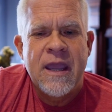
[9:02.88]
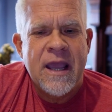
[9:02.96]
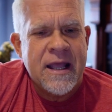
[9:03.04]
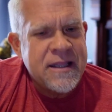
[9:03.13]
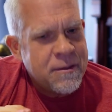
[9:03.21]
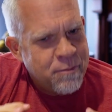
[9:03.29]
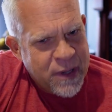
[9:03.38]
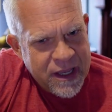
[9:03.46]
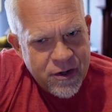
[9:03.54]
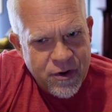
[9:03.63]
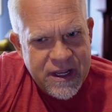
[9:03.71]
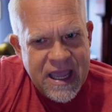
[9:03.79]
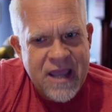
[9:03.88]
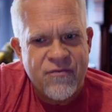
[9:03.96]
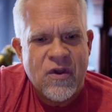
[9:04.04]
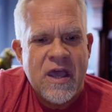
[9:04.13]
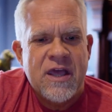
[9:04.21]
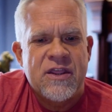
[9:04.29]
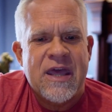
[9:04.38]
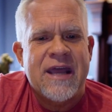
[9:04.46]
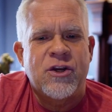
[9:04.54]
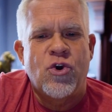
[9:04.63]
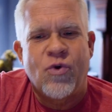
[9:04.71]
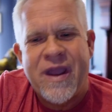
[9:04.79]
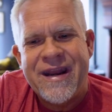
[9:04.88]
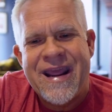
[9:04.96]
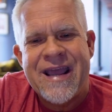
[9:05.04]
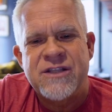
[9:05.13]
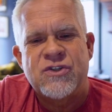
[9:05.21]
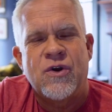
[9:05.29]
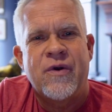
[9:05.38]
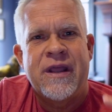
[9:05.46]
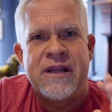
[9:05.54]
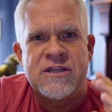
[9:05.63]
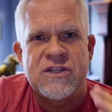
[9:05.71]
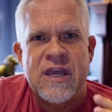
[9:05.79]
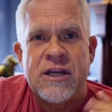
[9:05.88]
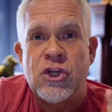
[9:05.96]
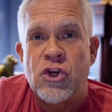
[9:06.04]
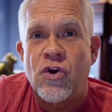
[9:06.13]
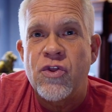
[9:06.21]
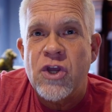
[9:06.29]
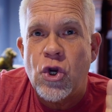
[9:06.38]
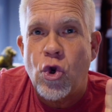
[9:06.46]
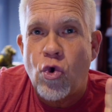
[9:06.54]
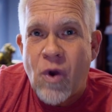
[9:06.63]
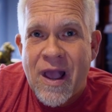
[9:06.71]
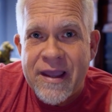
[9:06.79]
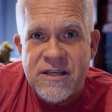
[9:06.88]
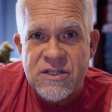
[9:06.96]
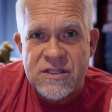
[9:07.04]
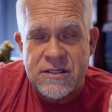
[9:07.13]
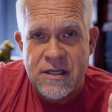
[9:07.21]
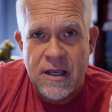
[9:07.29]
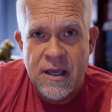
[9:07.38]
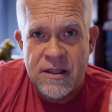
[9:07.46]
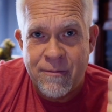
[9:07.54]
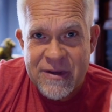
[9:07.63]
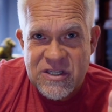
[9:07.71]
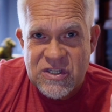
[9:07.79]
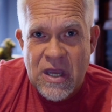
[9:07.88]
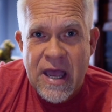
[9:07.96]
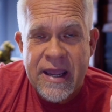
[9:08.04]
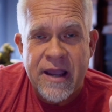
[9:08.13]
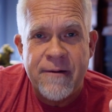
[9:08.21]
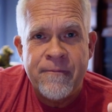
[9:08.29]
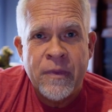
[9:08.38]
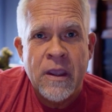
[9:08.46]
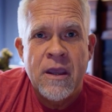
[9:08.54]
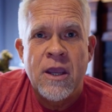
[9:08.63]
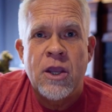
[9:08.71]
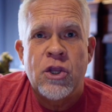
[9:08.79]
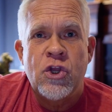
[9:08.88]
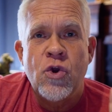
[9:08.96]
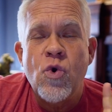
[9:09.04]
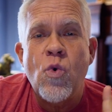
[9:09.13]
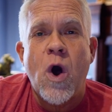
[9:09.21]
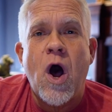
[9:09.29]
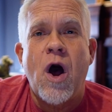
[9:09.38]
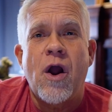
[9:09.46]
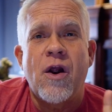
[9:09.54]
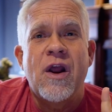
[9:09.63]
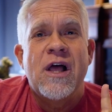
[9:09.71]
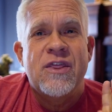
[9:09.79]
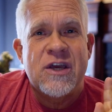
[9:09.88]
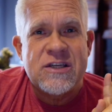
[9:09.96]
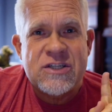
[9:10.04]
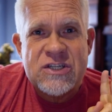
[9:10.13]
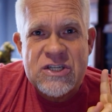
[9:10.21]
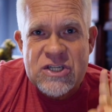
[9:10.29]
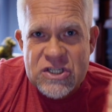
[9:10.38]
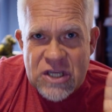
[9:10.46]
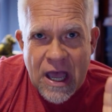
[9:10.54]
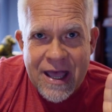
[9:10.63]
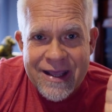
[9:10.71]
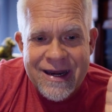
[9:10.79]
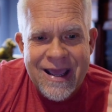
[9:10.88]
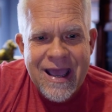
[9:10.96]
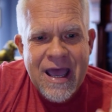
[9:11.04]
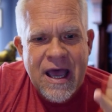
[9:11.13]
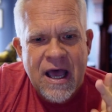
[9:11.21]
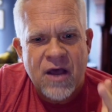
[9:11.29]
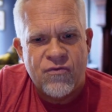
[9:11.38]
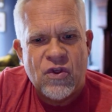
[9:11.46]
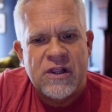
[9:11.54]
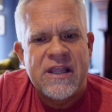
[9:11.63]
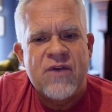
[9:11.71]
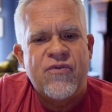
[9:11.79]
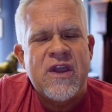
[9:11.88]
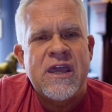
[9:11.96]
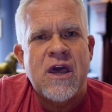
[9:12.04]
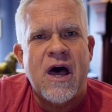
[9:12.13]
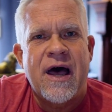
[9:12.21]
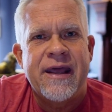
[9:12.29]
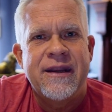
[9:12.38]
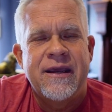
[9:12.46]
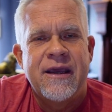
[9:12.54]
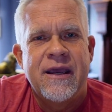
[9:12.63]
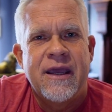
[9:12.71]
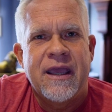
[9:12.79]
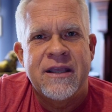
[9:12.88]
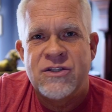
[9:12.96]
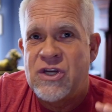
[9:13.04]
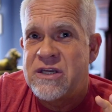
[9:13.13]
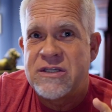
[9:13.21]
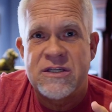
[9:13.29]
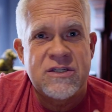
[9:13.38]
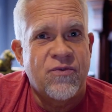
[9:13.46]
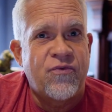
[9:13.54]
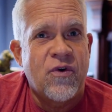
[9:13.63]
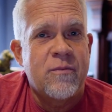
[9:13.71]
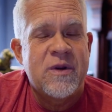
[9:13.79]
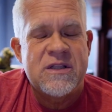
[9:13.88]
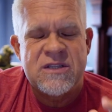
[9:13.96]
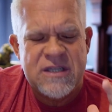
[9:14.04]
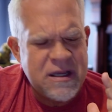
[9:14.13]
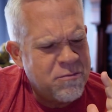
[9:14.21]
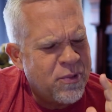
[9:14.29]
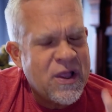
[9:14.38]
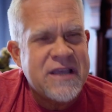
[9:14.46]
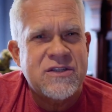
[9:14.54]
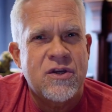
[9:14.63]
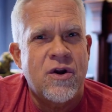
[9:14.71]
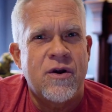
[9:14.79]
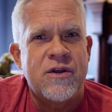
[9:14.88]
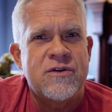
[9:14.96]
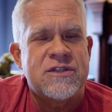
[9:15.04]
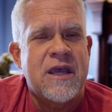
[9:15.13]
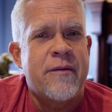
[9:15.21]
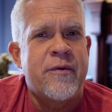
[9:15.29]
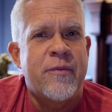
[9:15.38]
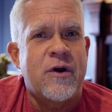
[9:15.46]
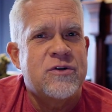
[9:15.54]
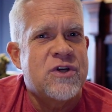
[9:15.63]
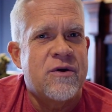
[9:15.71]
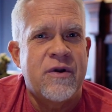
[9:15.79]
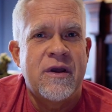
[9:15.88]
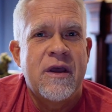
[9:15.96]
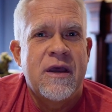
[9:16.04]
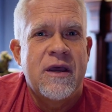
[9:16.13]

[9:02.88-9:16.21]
And then Peter gave that great answer, and he said, you're the Christ, the Messiah. You are the Son of the living God. And Jesus affirmed it and said, blessed are you, Simon Bar-Jonah,